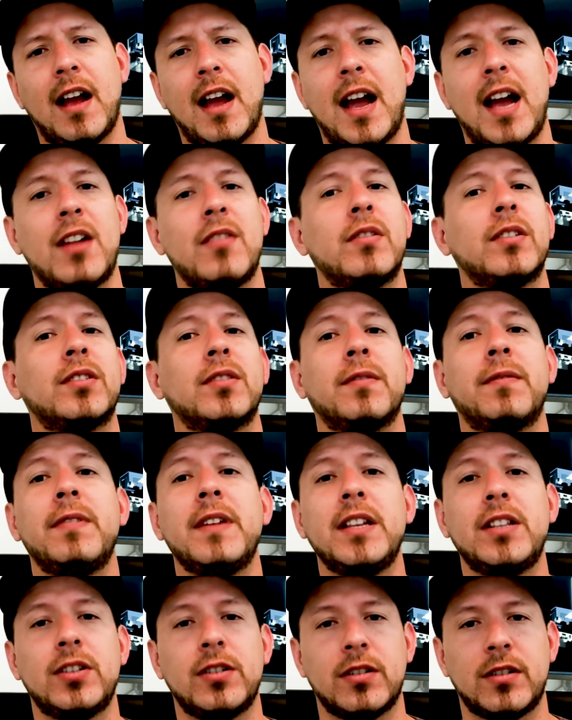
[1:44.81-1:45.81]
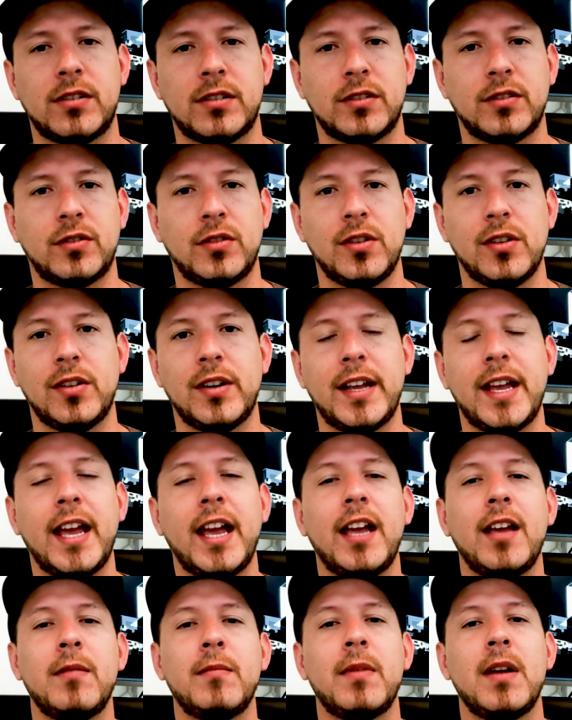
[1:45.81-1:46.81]
hundreds of features to your
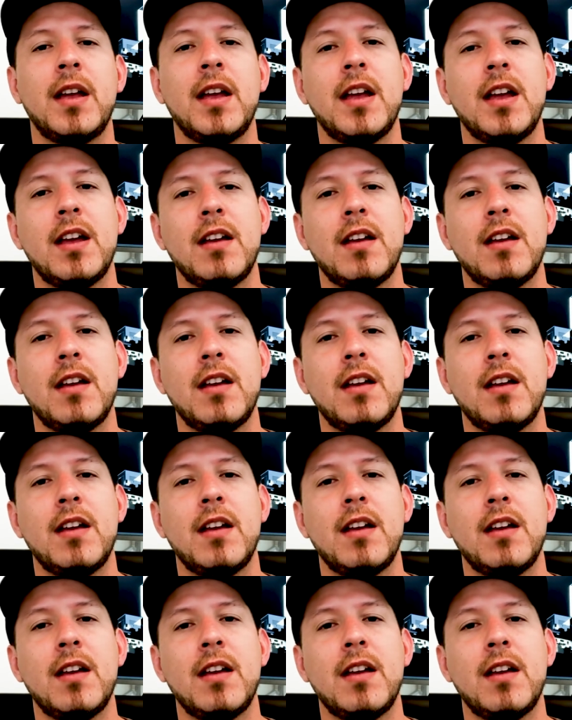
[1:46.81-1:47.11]
game,